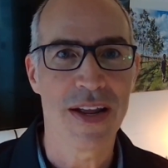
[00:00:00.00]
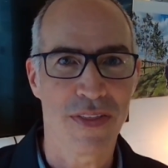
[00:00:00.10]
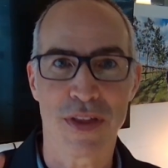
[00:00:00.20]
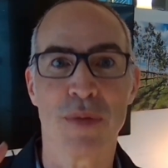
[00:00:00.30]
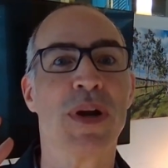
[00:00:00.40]

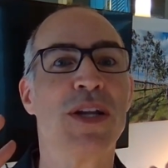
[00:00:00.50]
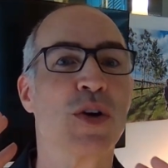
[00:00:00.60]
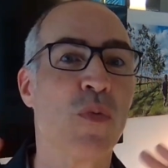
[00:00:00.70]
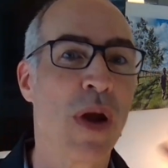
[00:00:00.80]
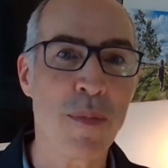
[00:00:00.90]
Their brains are
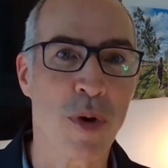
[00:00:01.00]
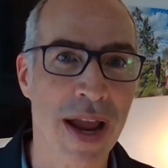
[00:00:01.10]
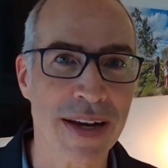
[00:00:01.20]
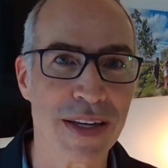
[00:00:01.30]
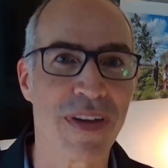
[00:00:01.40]
way more
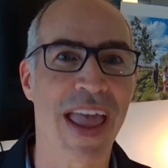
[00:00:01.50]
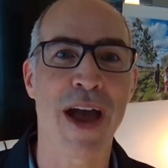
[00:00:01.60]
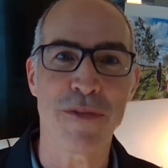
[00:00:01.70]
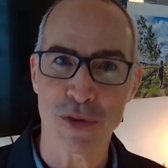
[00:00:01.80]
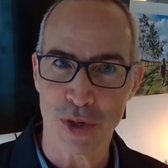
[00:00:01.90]
active
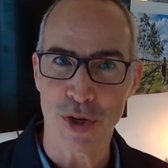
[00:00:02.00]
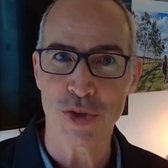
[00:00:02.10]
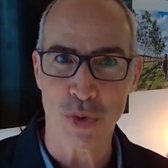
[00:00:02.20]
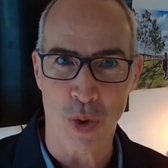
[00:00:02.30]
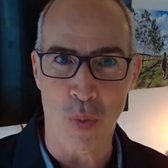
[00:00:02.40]
after a
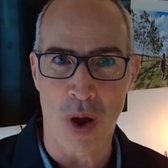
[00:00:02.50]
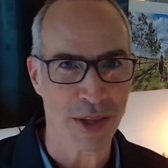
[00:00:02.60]
short walk.